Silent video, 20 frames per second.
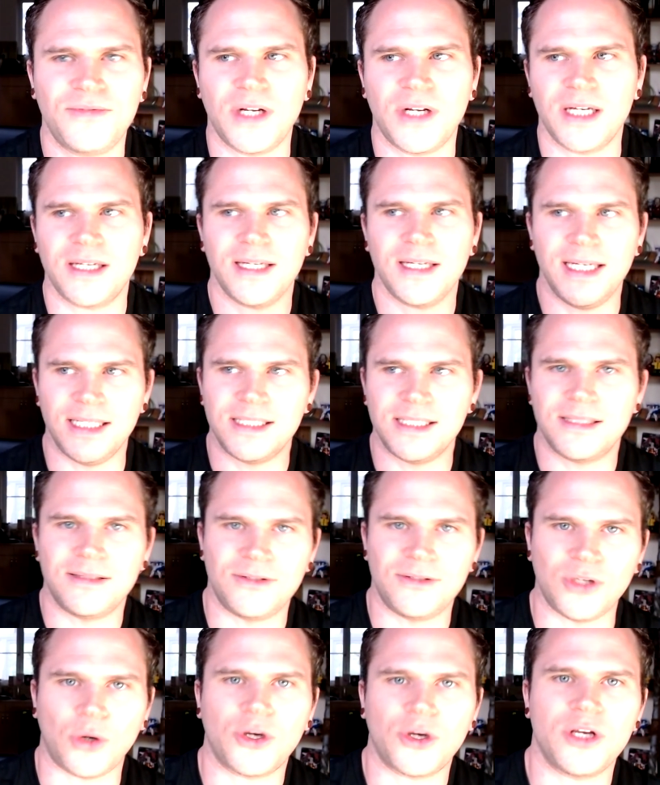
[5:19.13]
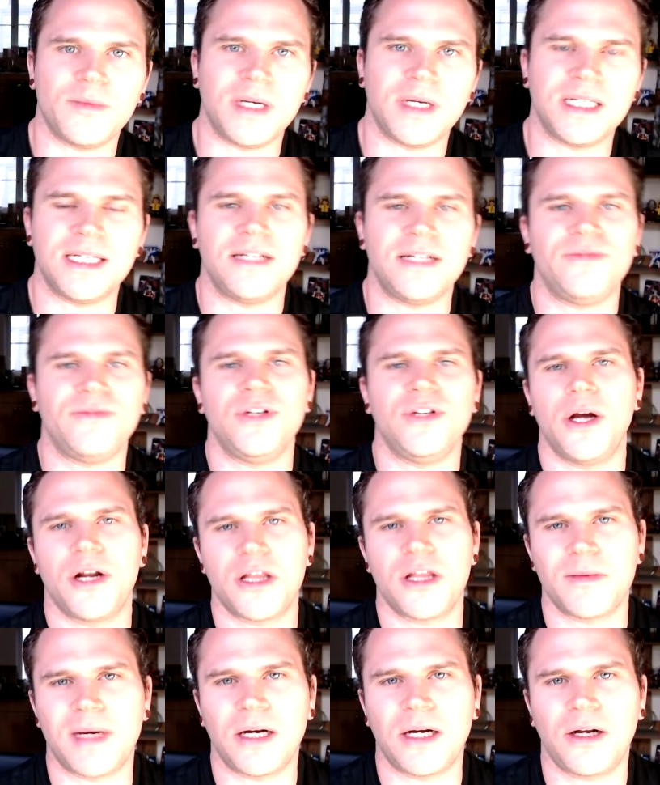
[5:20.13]
Like, it's documented if you know
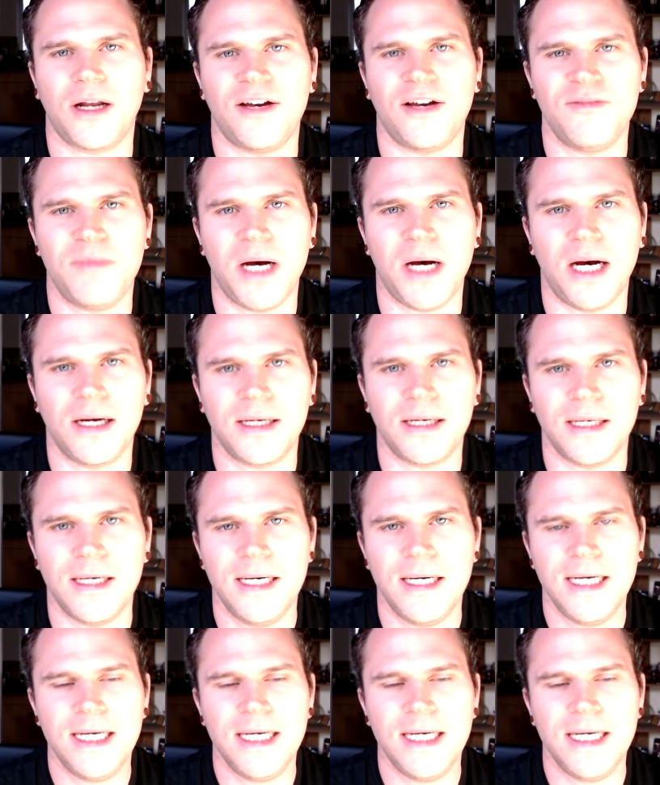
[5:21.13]
anything about Clive Barker.